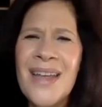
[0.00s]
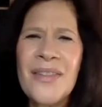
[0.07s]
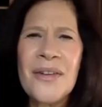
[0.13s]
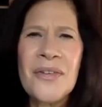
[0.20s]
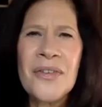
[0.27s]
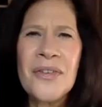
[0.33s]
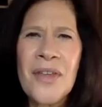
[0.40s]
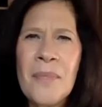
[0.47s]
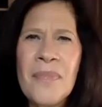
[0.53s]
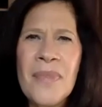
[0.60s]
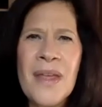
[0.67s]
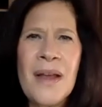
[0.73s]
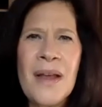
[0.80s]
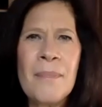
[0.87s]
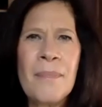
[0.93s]
There's
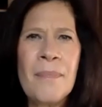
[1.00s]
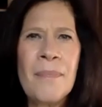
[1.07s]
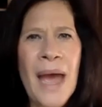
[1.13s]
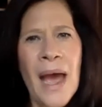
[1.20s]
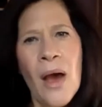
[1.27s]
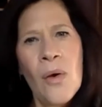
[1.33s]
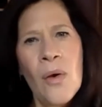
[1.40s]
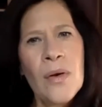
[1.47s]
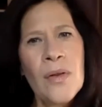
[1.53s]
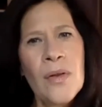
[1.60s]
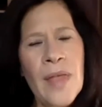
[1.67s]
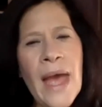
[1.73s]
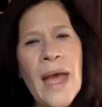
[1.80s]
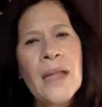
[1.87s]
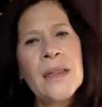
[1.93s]
something about
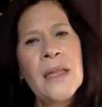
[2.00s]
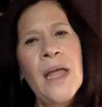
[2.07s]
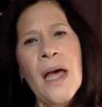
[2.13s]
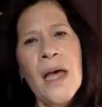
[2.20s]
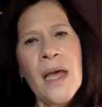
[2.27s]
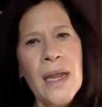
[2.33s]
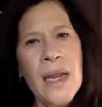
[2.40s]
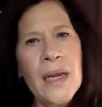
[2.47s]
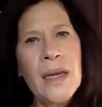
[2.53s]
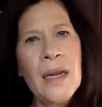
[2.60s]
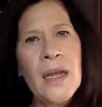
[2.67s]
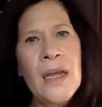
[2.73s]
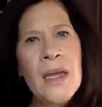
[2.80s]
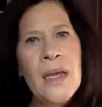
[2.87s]
that line.